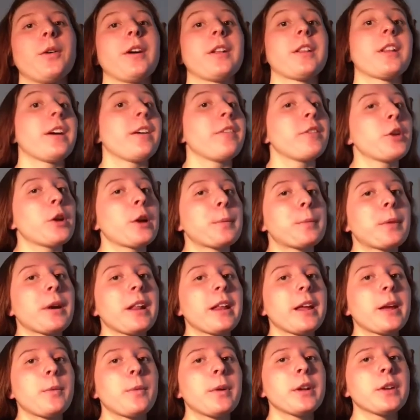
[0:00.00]
a lot of you are
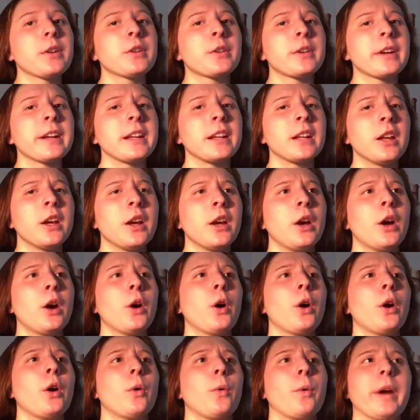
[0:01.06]
probably wondering,
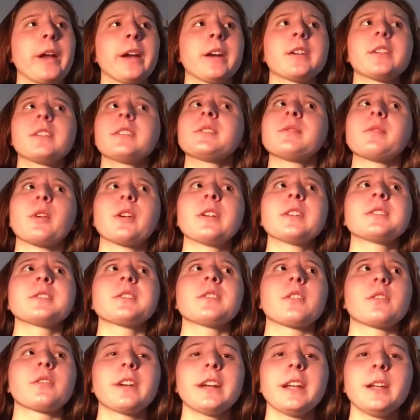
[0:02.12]
where is Forrest
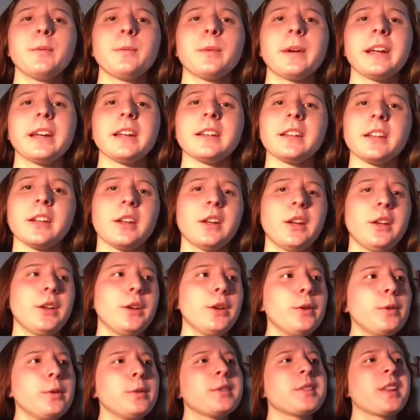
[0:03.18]
the Rain Man?
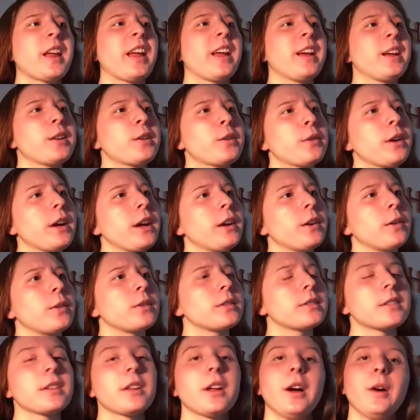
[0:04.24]
Who's Hannah
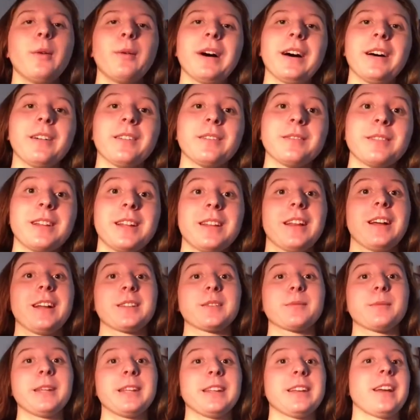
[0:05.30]
Rose? Well,
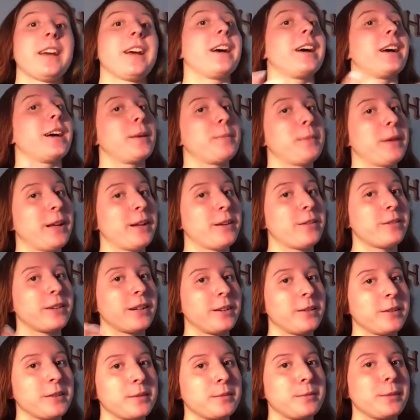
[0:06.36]
that's me. I'm Hannah
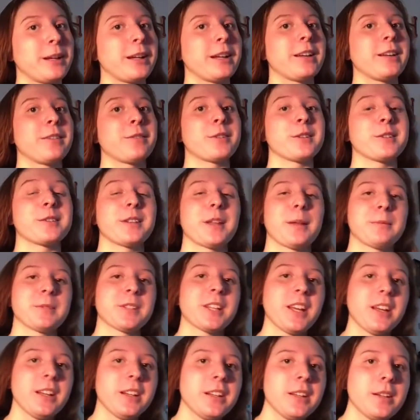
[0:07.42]
Rose. My first name's
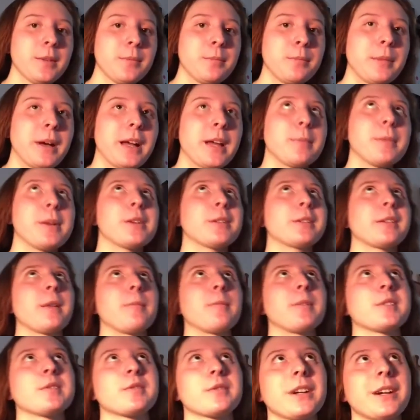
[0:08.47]
Hannah, my middle
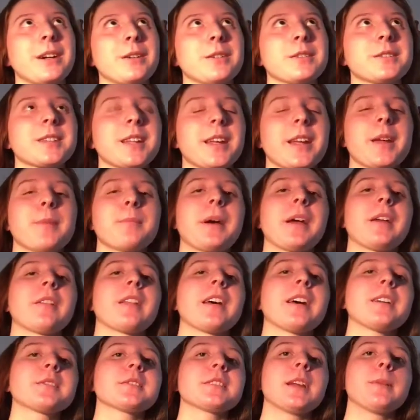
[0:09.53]
name is Rose, and my
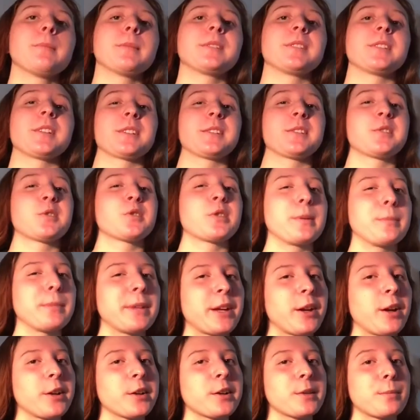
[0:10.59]
last name is
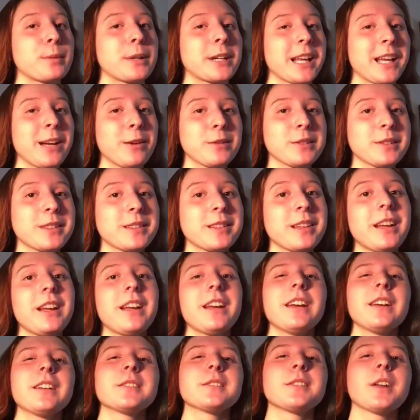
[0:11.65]
extremely hard to pronounce.
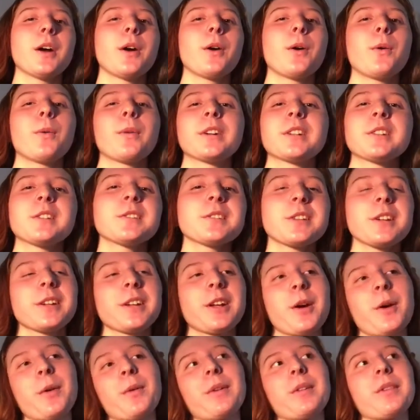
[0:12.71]
So, we're just gonna
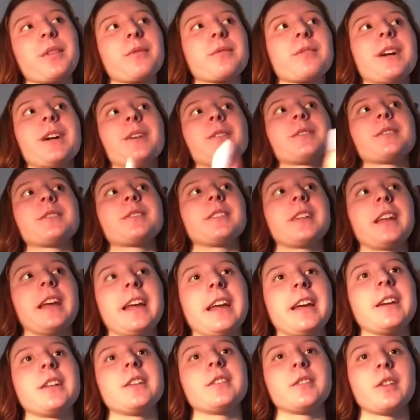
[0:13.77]
go with Rose.
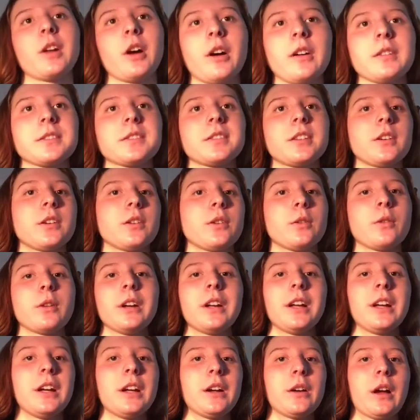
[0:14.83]
And also,
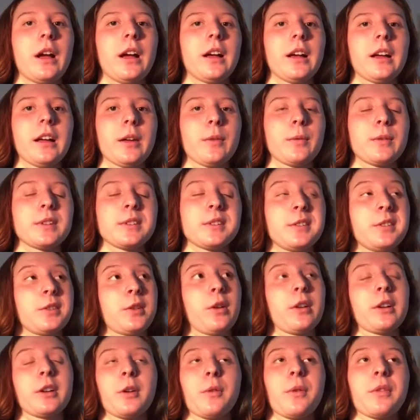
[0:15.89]
I was
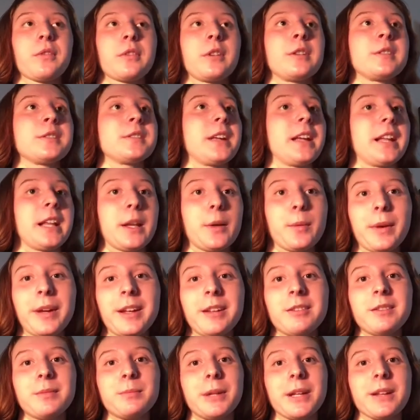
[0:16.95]
gonna go with Rose
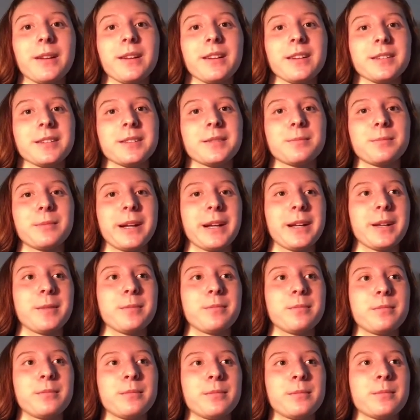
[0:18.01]
anyways, because my
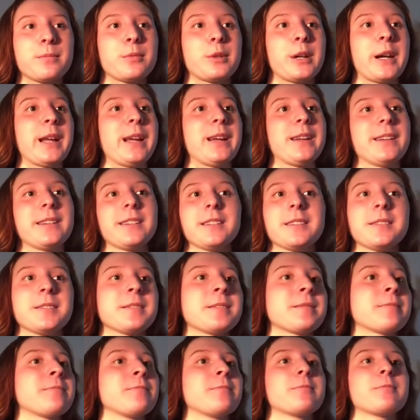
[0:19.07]
brand
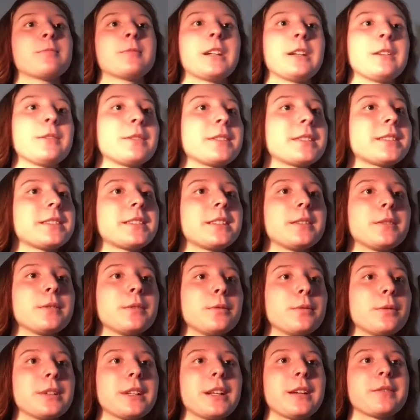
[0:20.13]
is Rose and
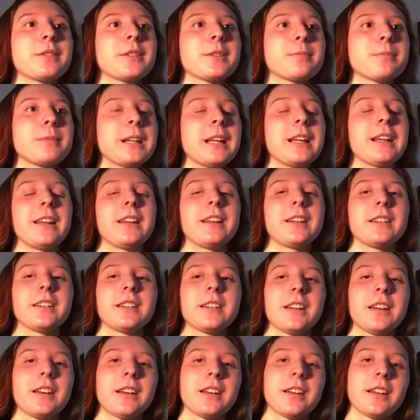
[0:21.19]
whatever,
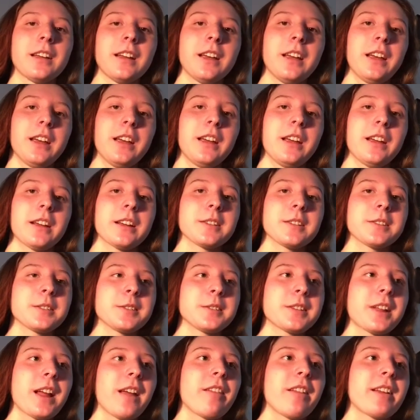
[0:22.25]
and, because
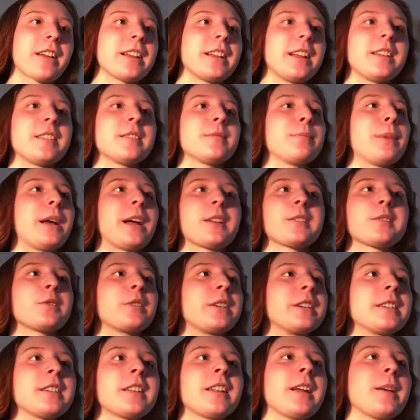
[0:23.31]
there's kind of like a nice
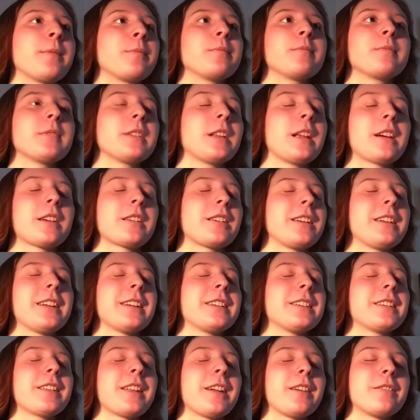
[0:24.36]
backstory to them. I'm not going to get
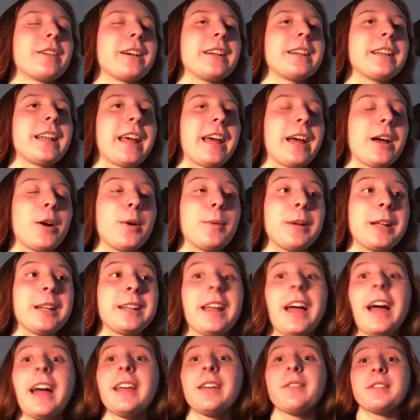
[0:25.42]
into that right now. And
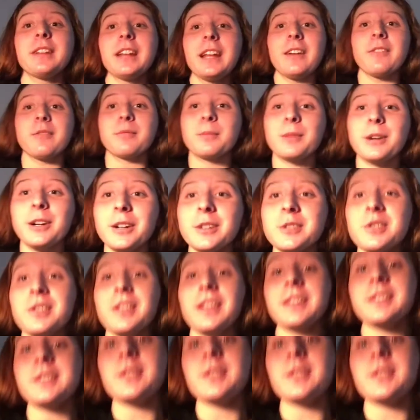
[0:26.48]
I even have merch that's